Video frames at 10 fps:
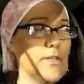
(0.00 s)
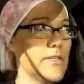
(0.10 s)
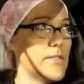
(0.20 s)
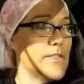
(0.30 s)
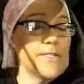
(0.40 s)

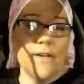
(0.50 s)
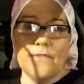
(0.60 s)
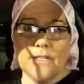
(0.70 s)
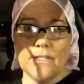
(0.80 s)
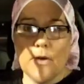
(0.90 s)
The stuff
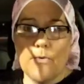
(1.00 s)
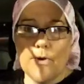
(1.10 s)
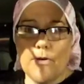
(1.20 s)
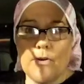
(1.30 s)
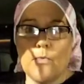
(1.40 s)
that's
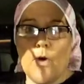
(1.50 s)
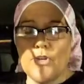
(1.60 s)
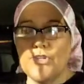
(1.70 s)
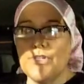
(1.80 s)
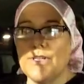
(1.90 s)
going on in
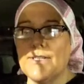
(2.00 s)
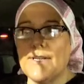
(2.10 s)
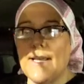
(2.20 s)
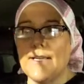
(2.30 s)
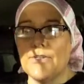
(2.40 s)
Washington
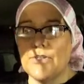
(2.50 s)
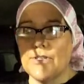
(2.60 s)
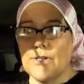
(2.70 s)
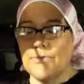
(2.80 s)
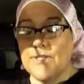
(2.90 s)
today is
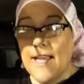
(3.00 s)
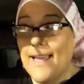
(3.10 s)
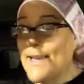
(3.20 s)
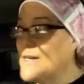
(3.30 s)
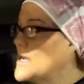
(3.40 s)
just so
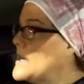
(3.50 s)
sad.